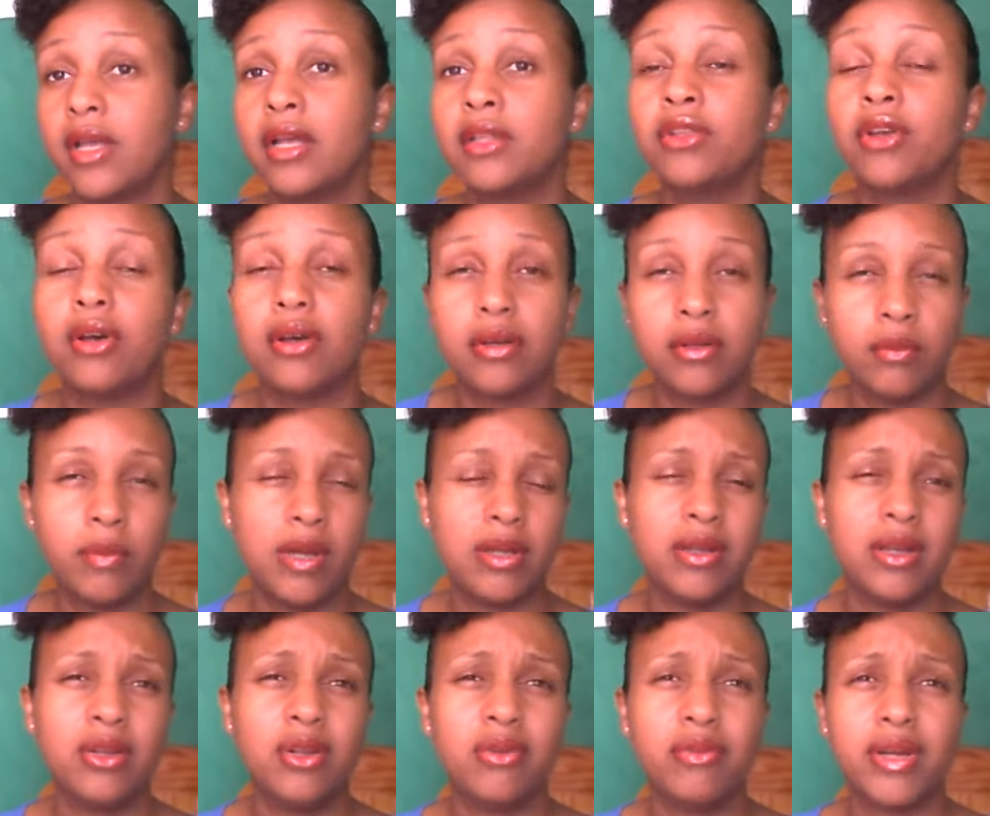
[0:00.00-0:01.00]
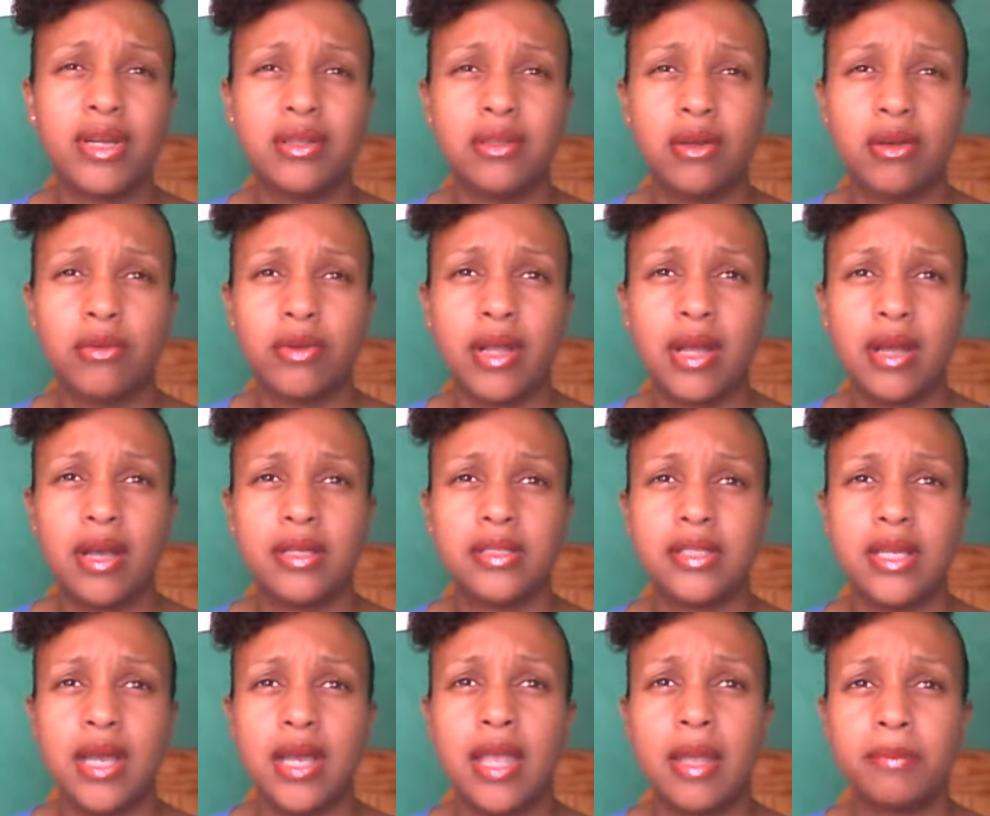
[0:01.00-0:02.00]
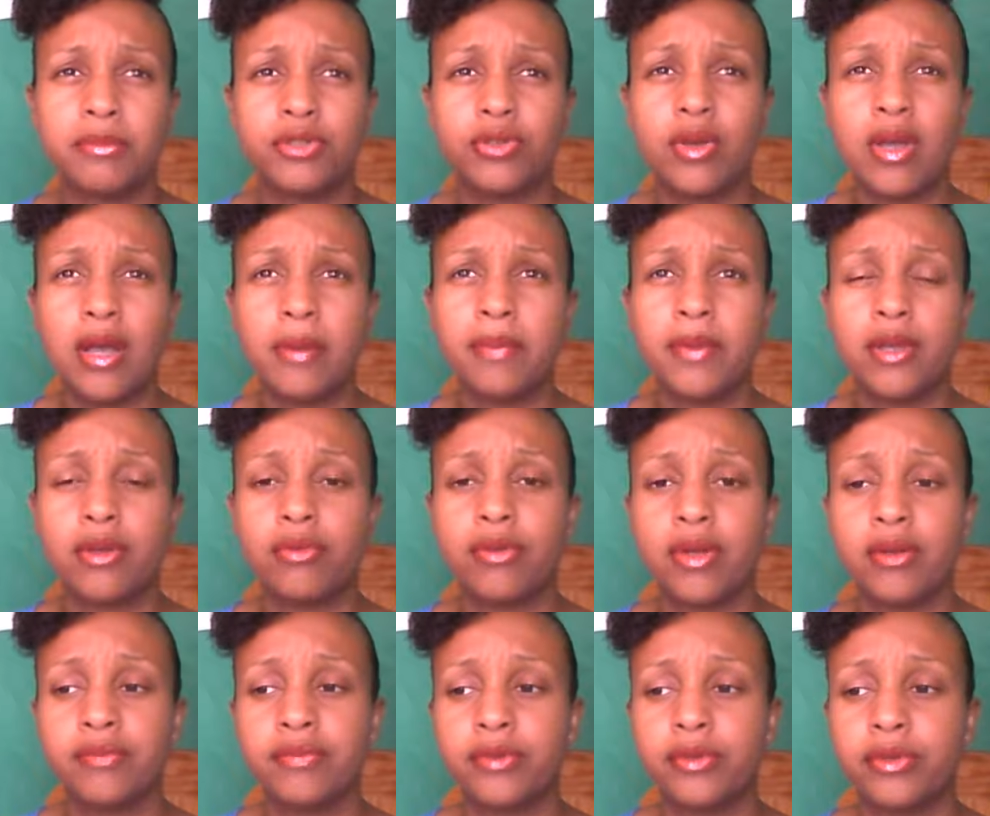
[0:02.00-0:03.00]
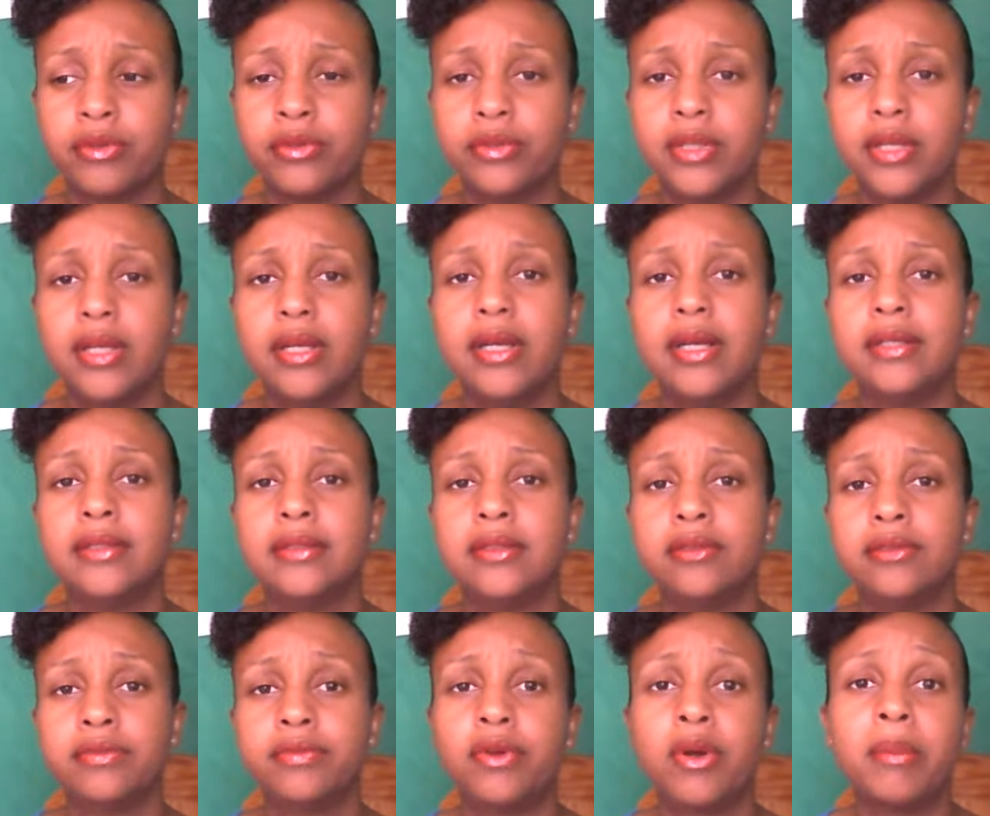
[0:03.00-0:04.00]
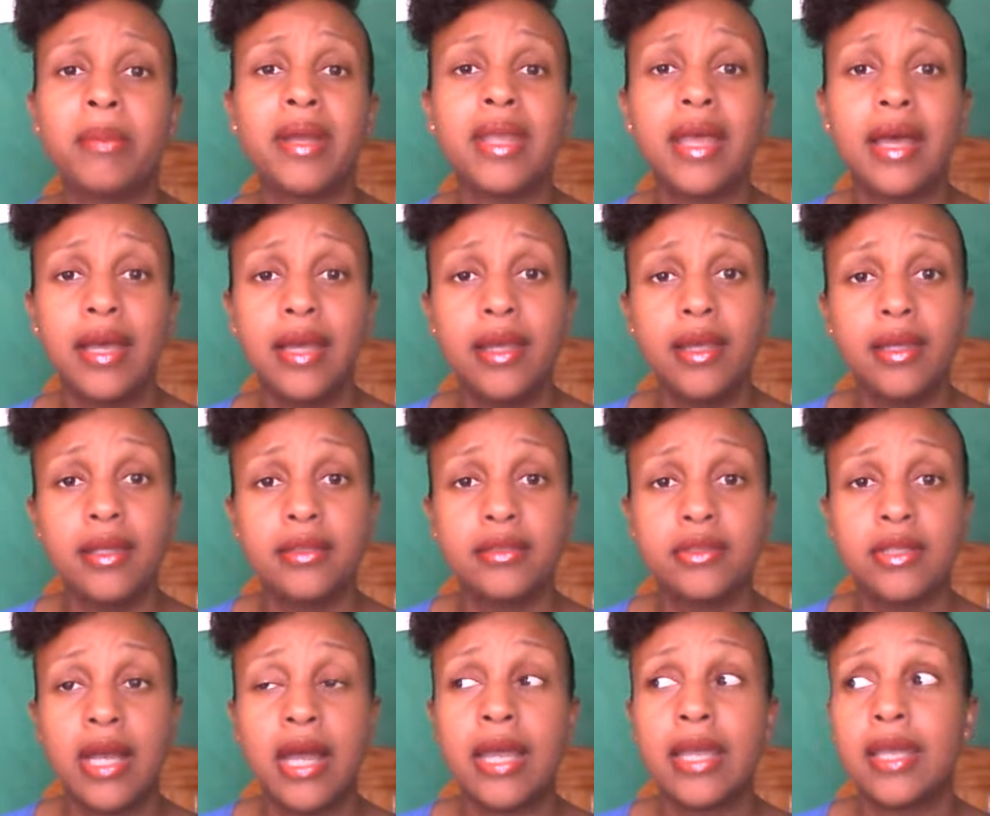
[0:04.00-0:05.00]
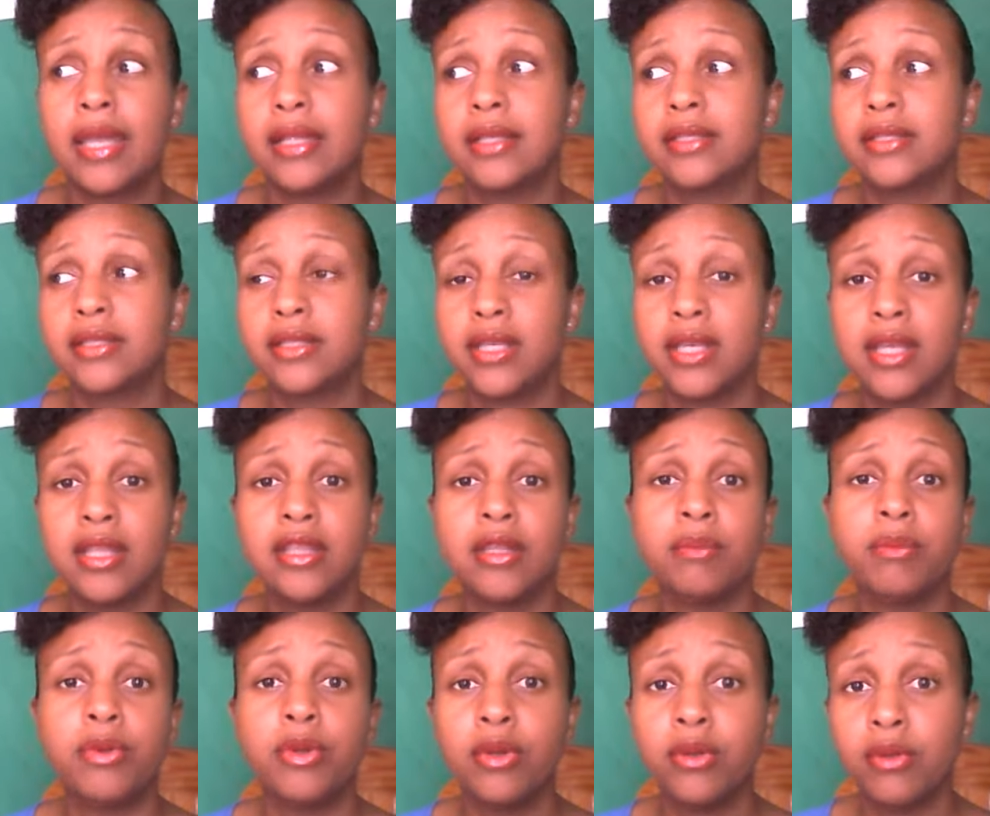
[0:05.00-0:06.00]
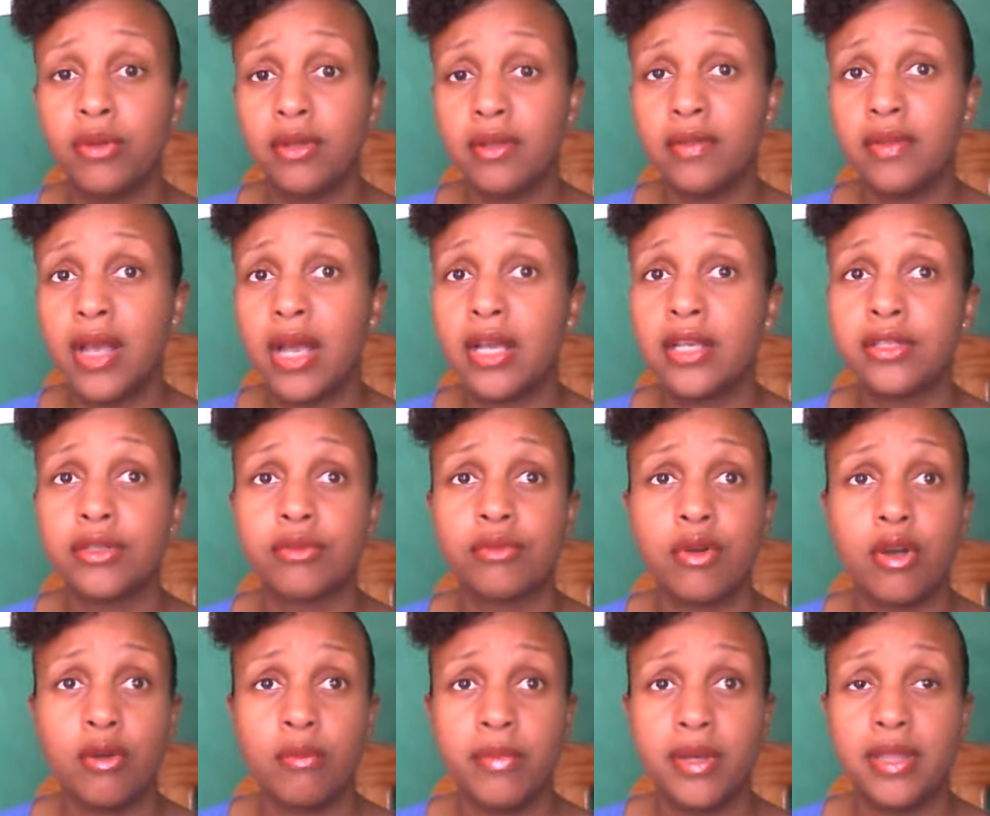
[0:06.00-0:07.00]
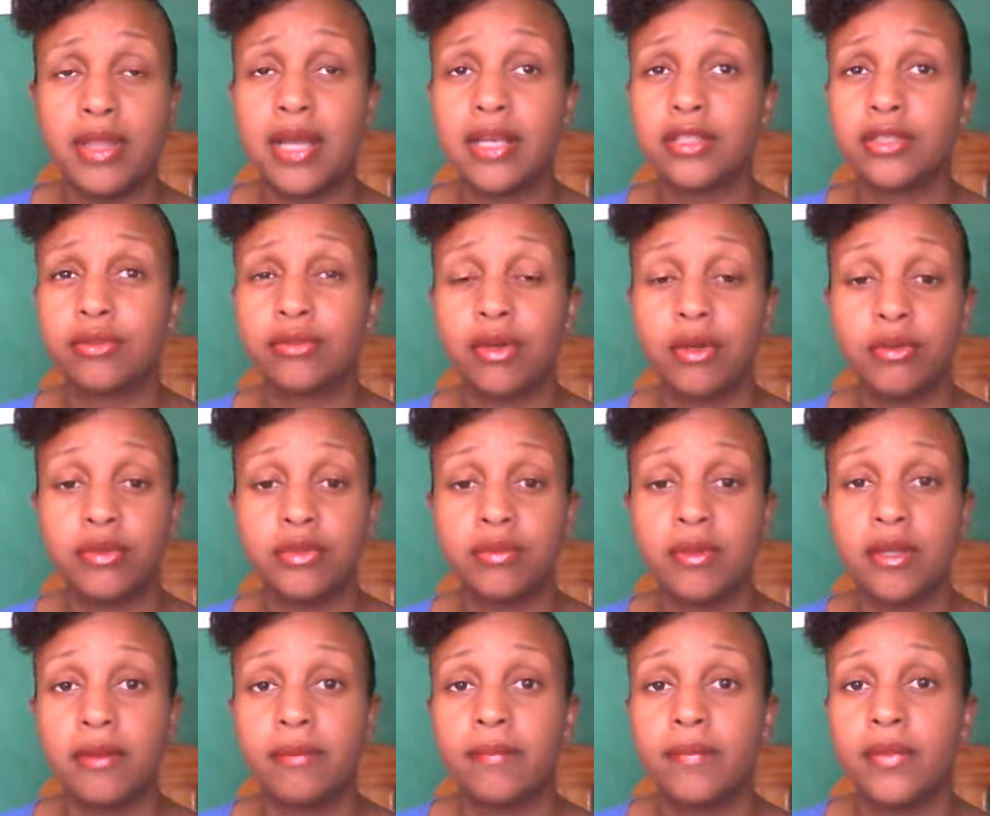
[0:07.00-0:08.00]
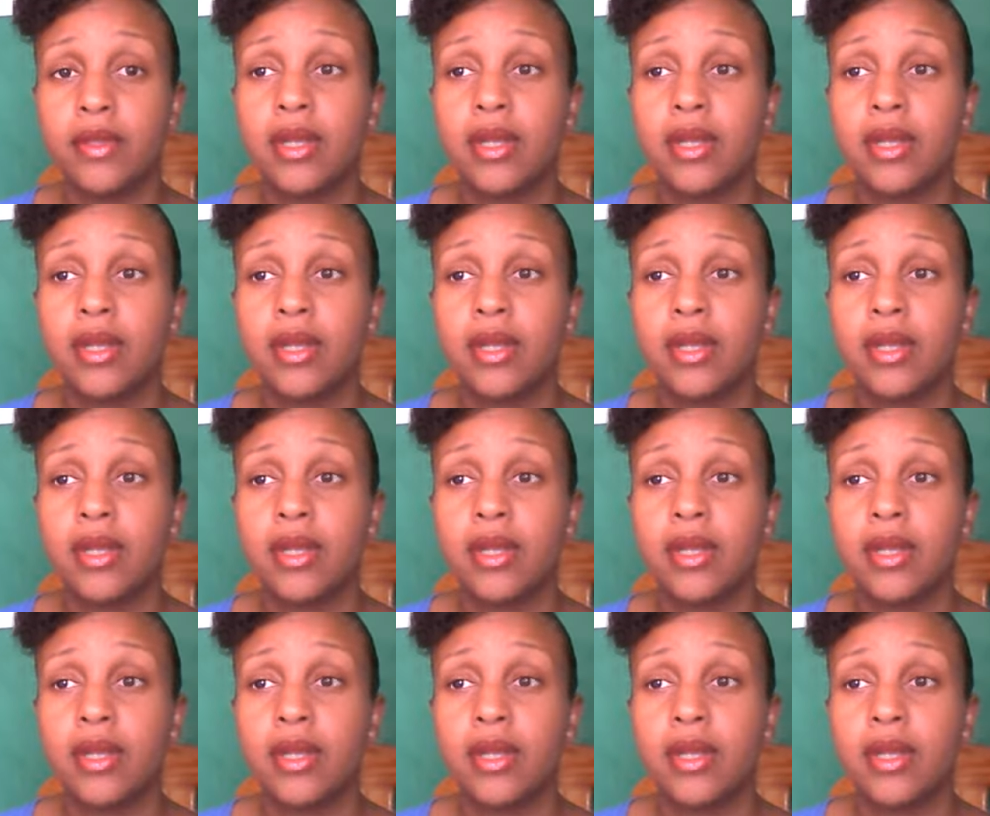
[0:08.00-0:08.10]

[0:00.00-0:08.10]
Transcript: no, well, I don't write now that. I say I am so happy and grateful for my eyes that I can see the beauty that is around me, that surrounds me.